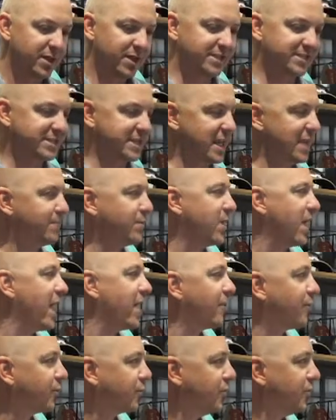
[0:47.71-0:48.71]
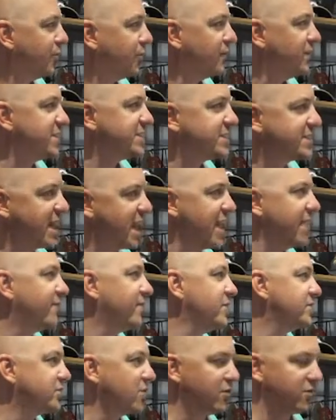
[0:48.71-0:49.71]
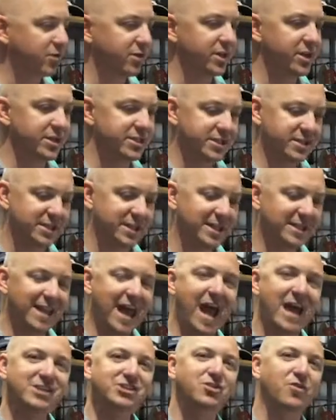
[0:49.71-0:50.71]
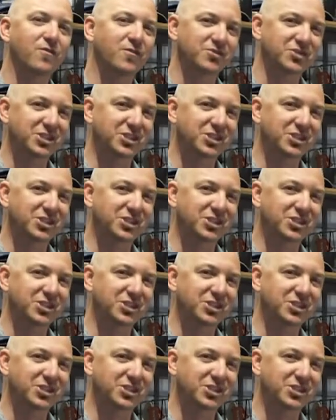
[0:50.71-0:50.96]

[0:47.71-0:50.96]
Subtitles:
It's EPA approved, it's safe, it's odorless, lasts over